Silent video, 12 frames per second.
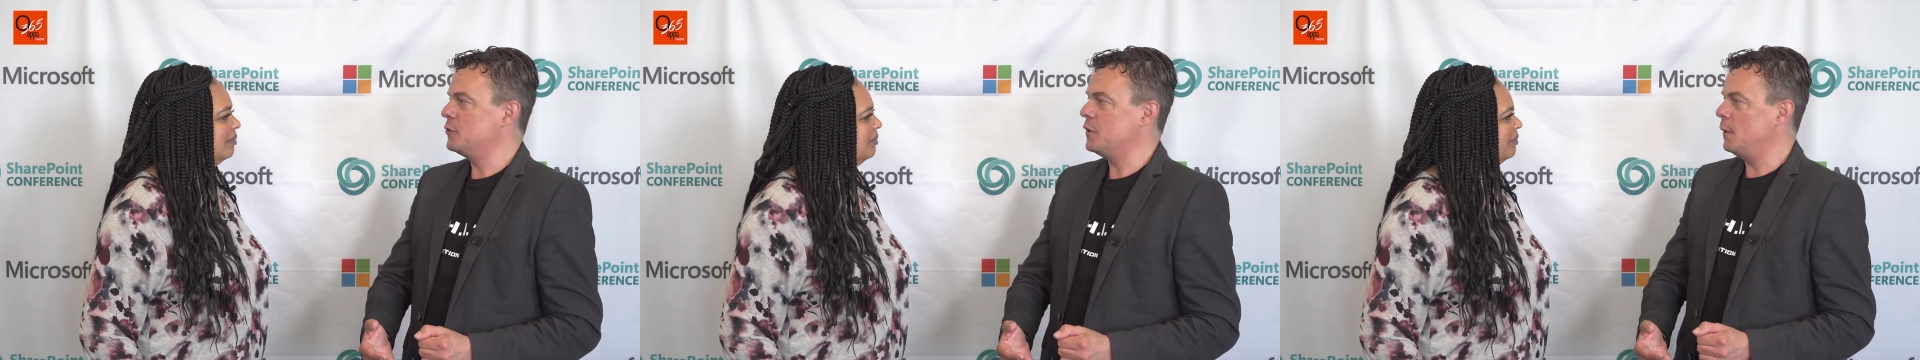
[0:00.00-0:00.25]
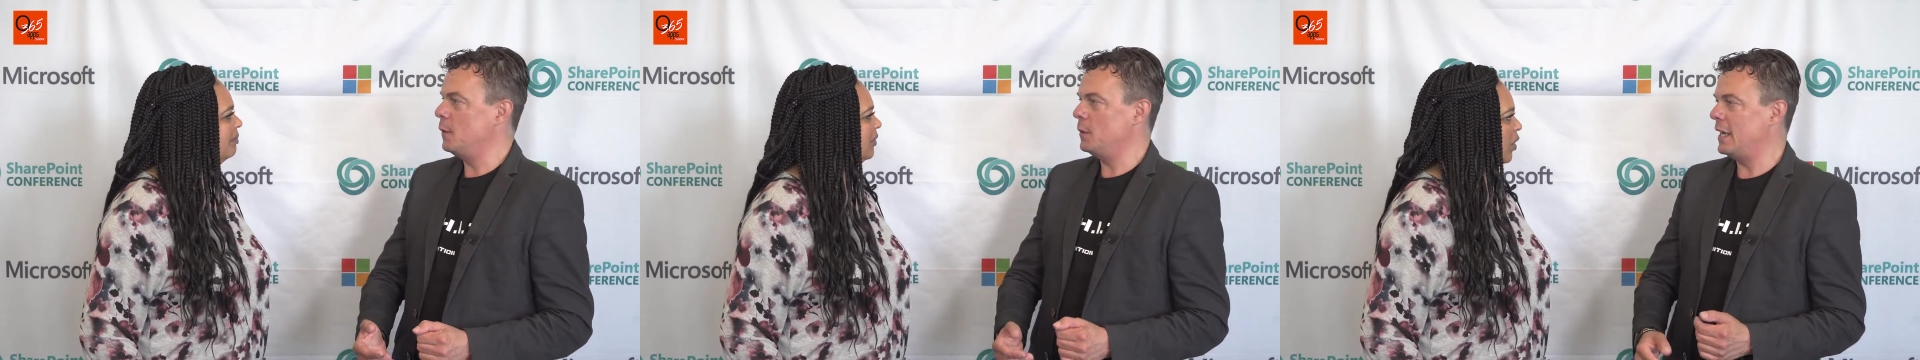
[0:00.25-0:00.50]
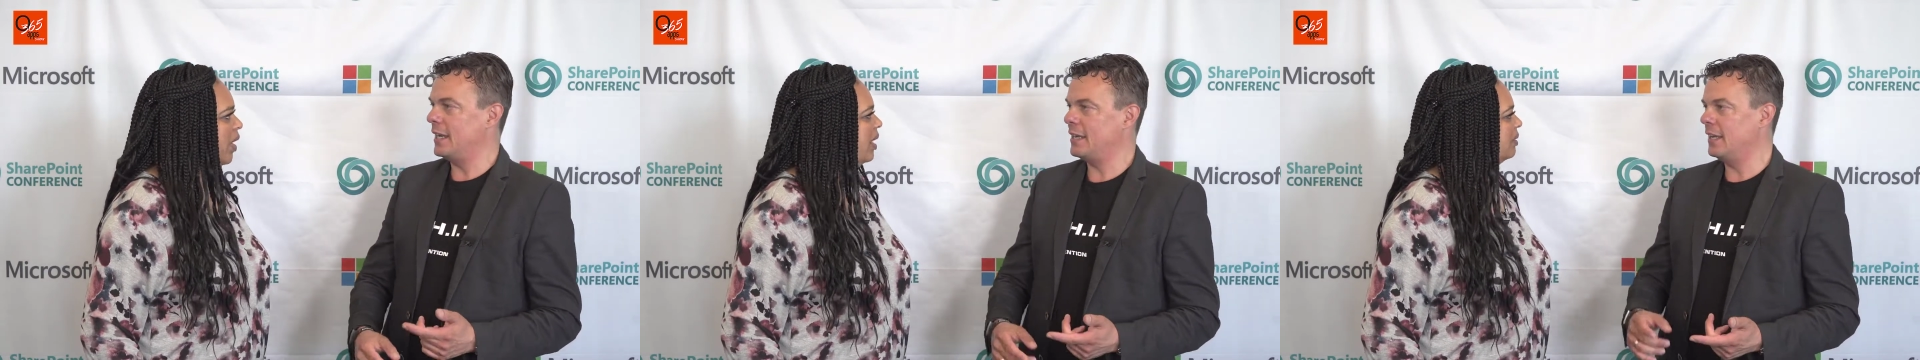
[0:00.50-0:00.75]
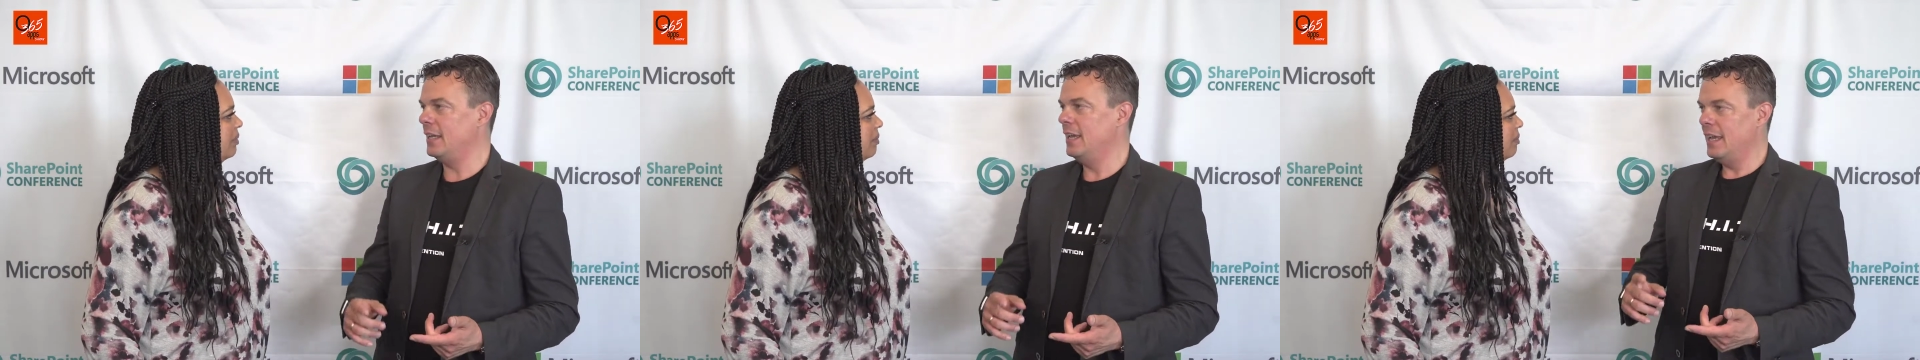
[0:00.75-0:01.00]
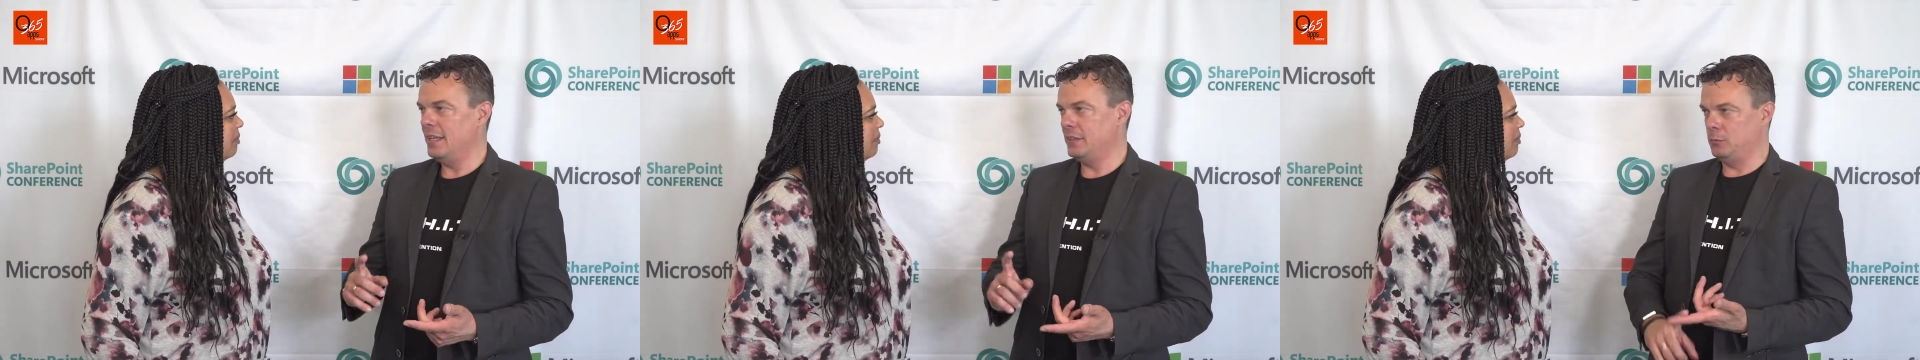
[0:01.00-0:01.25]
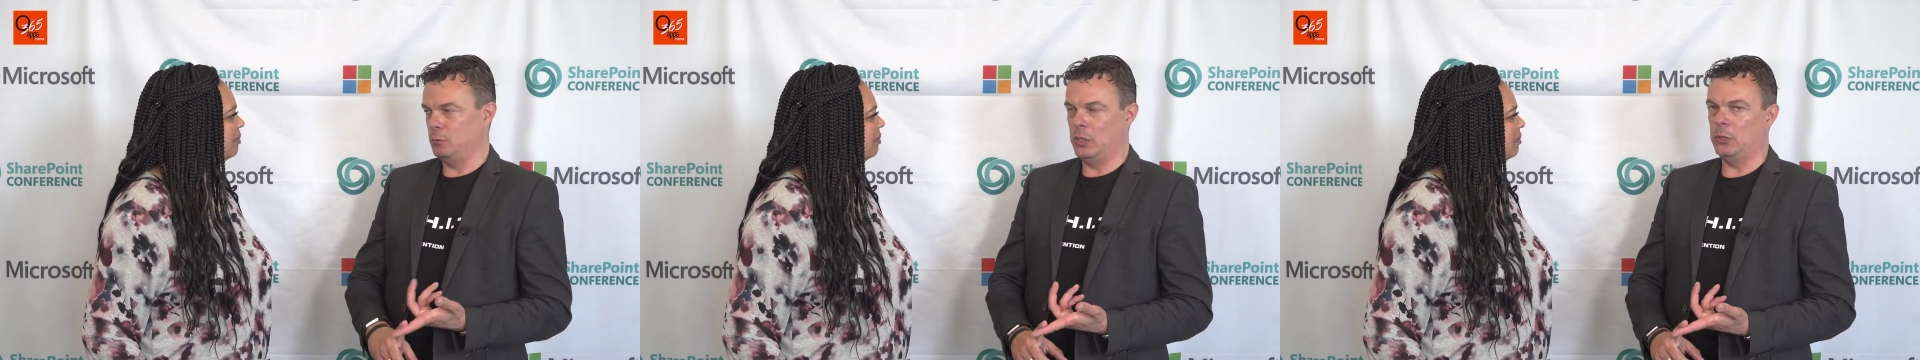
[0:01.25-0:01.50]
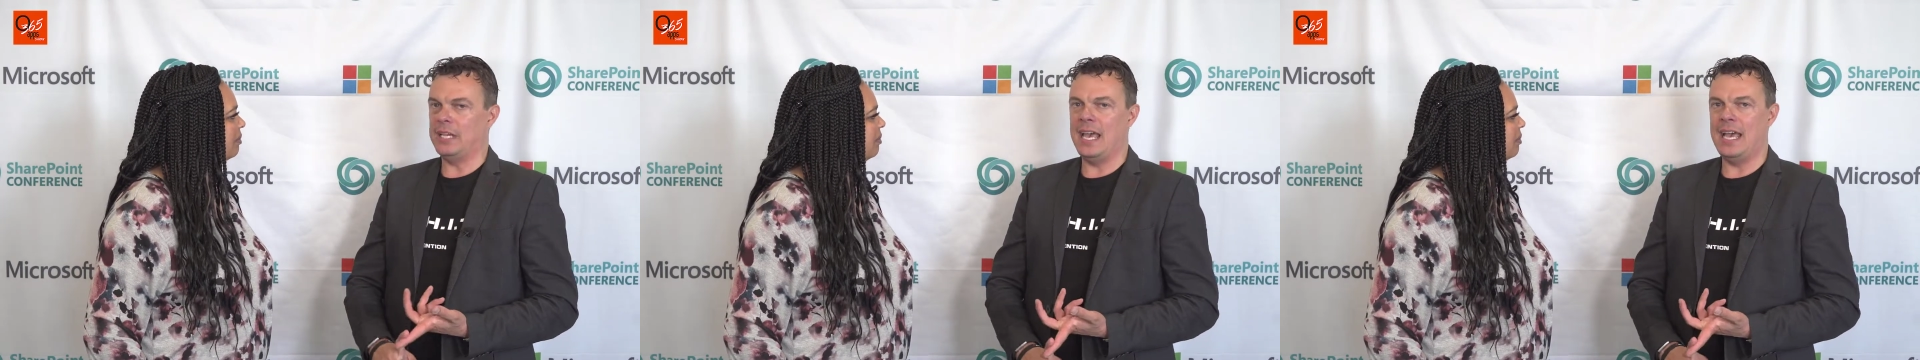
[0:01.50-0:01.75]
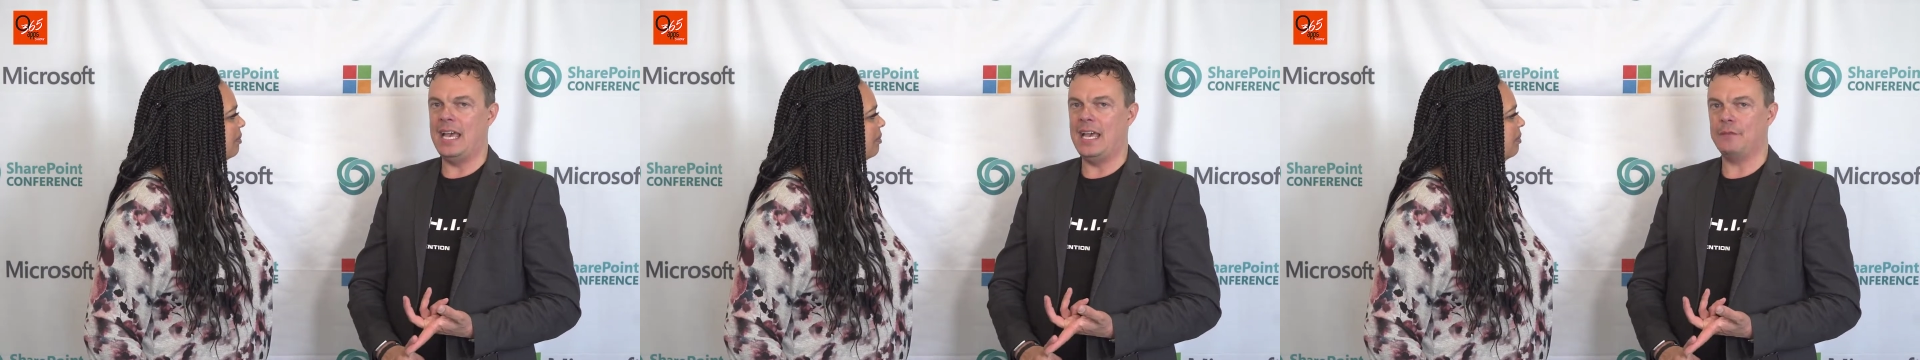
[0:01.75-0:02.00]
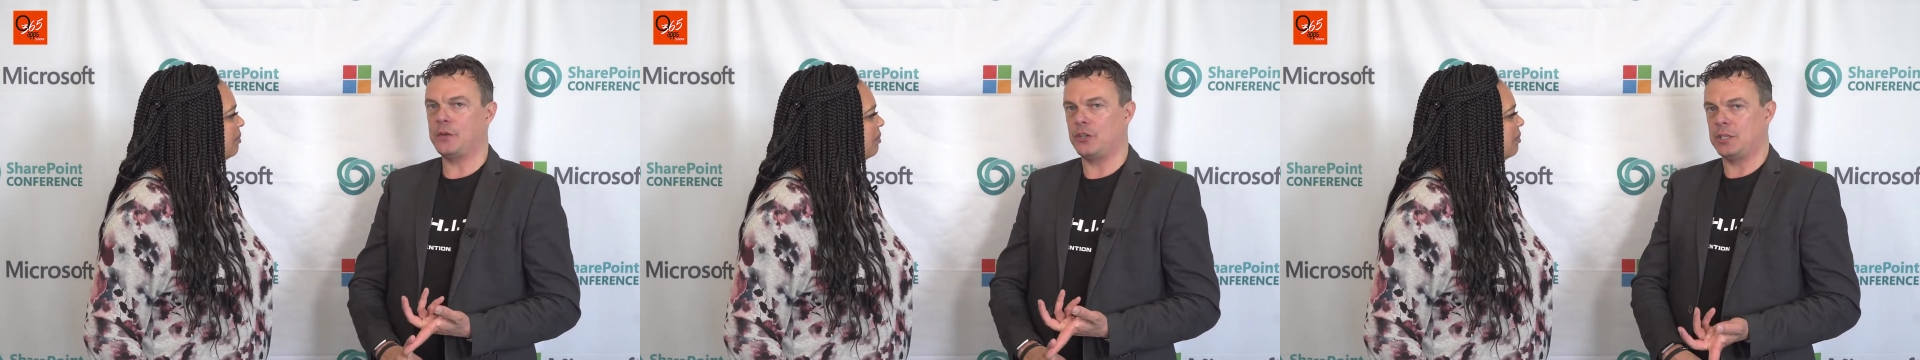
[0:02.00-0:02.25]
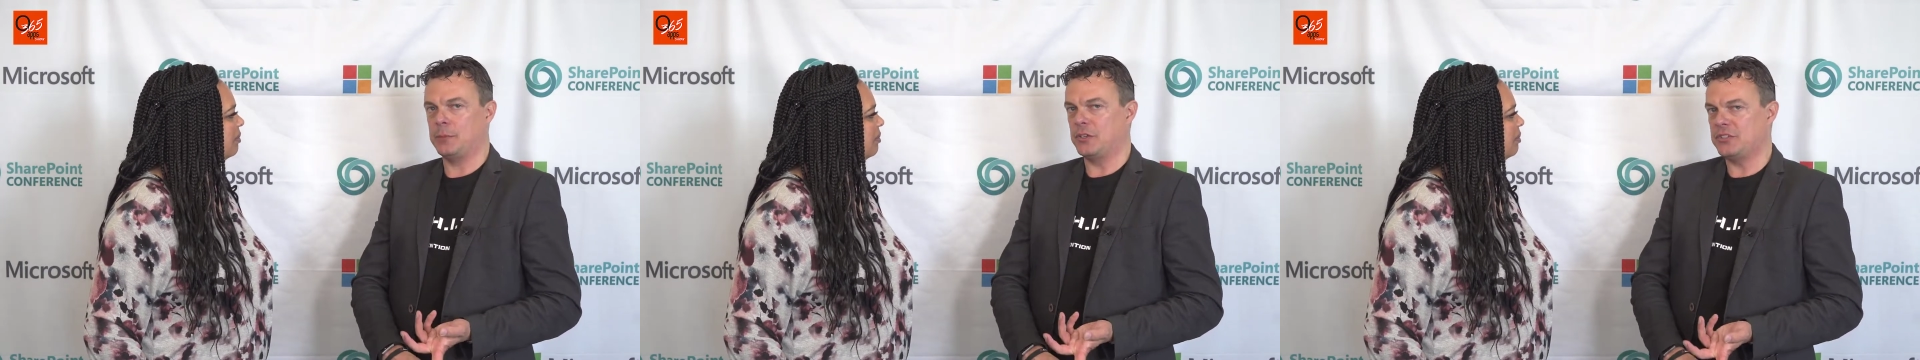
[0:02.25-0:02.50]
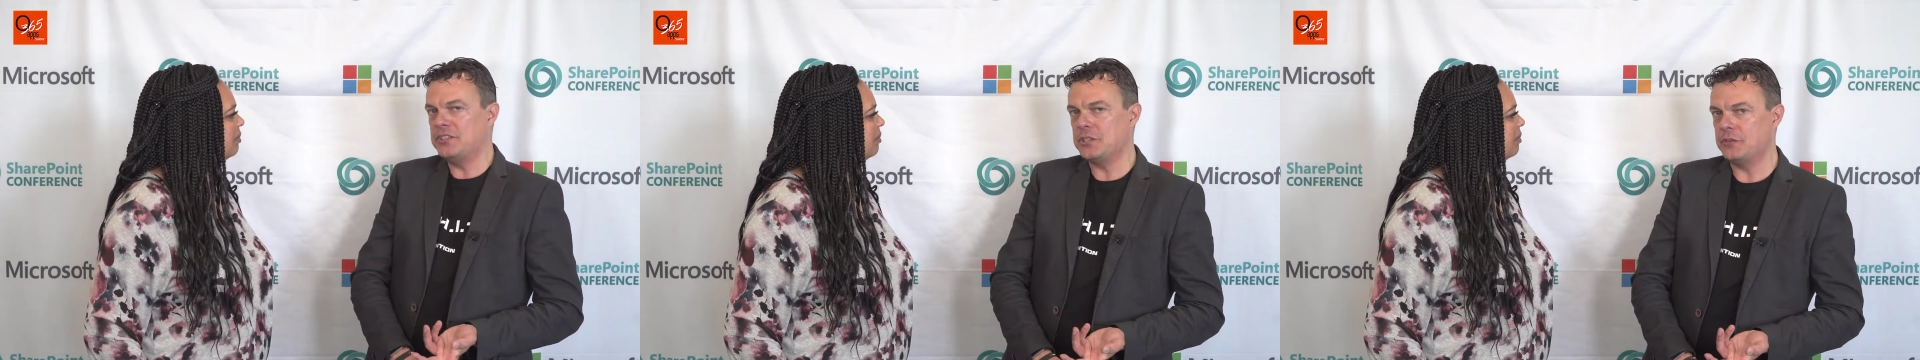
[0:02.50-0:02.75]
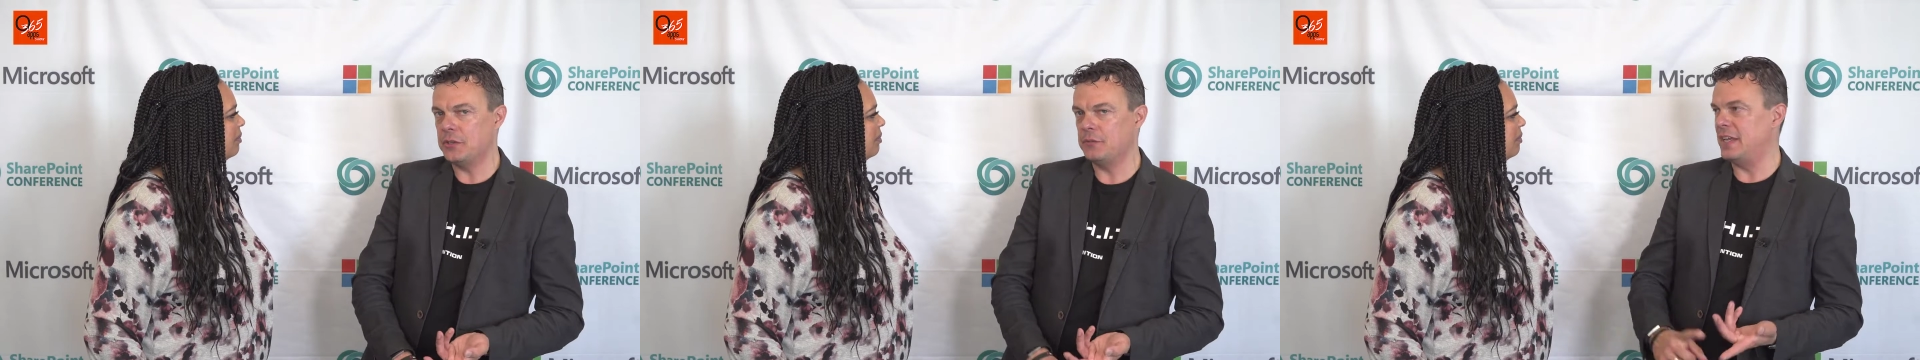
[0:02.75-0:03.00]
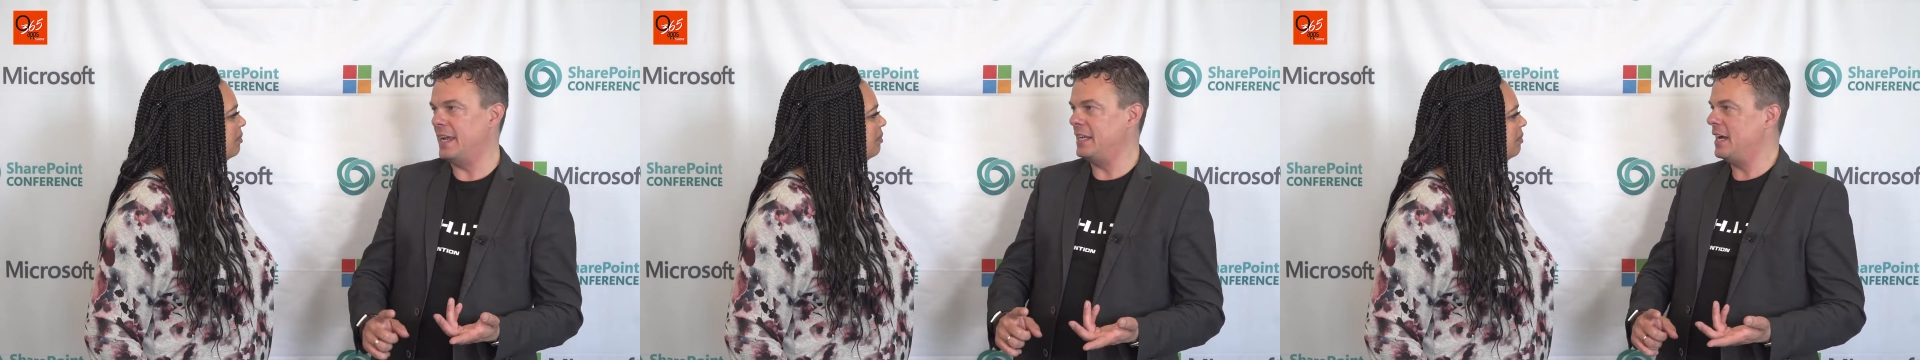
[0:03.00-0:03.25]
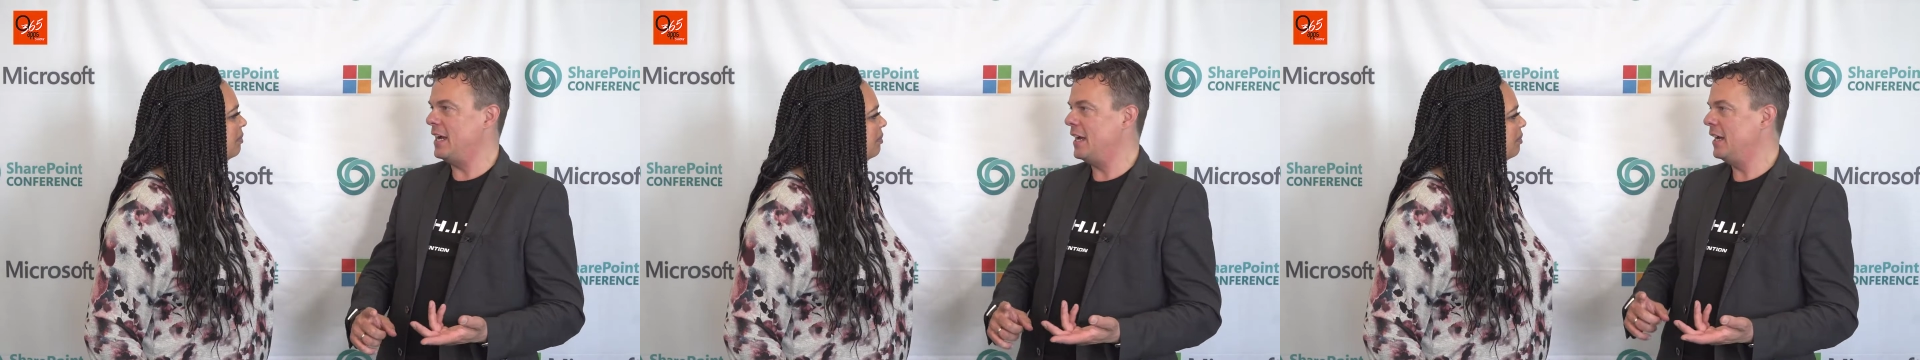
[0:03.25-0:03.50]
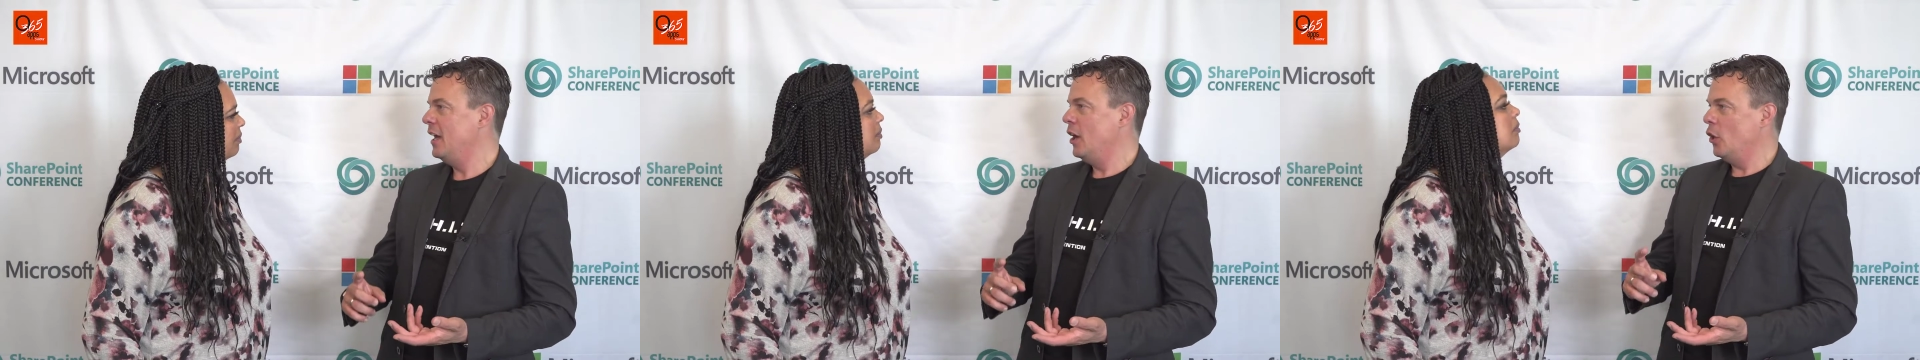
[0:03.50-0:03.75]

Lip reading: So like, will it have customer sensitive data,